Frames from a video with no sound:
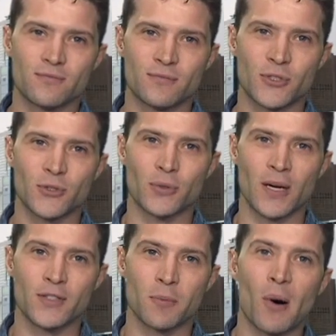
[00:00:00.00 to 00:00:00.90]

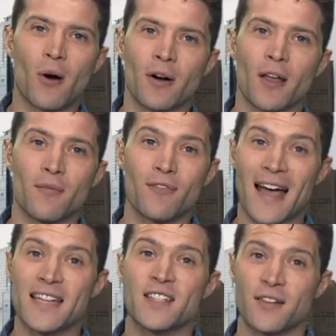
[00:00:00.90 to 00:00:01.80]
to power it up
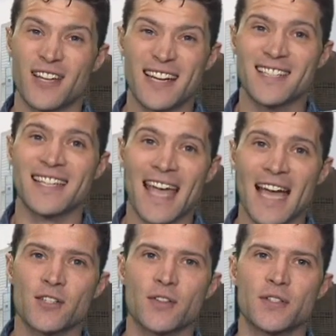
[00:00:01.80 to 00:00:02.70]
fast enough to actually
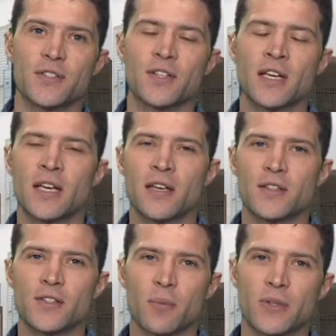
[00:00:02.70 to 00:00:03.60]
catch this
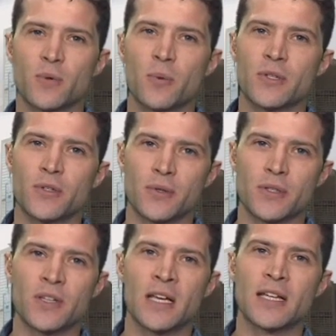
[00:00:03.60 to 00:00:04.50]
comet. So what we do
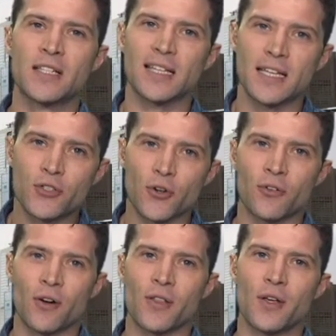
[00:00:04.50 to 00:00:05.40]
is slingshot
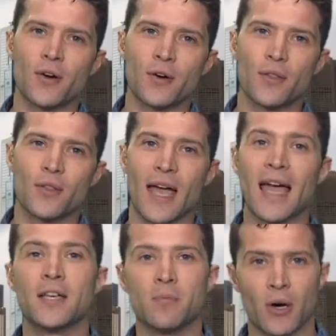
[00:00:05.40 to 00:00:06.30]
around the Earth
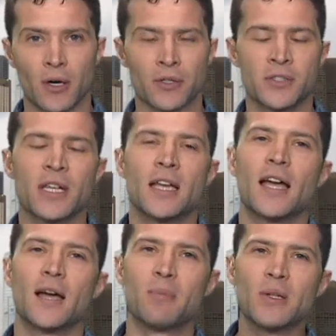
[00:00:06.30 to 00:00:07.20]
and Mars,
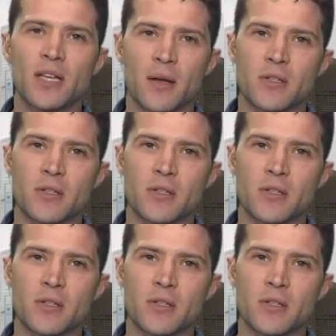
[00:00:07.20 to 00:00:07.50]
building up